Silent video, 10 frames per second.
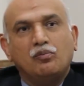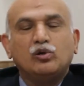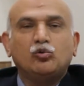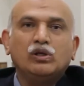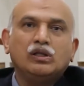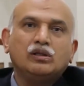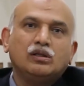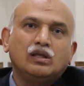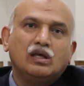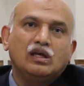
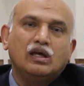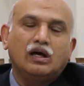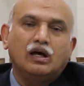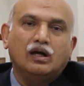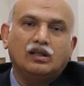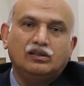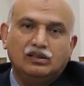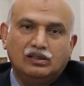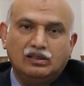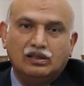between
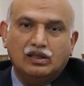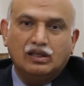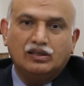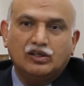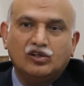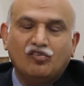the